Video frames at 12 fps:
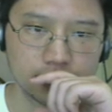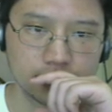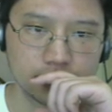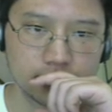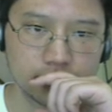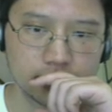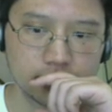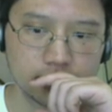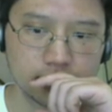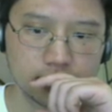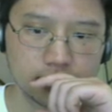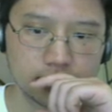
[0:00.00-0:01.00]

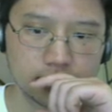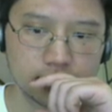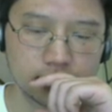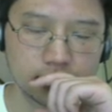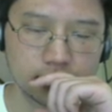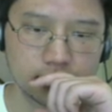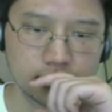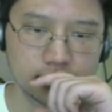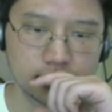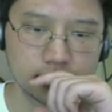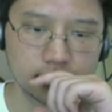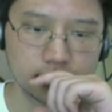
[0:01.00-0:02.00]

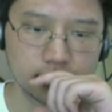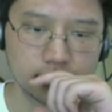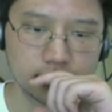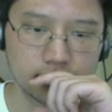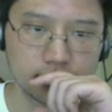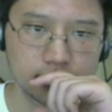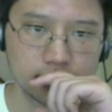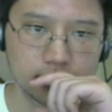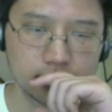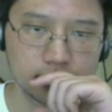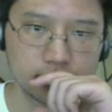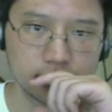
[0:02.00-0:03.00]

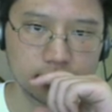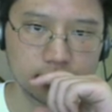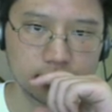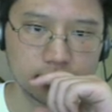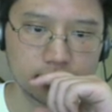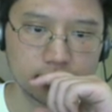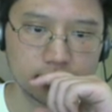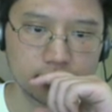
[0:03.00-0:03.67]
(silence)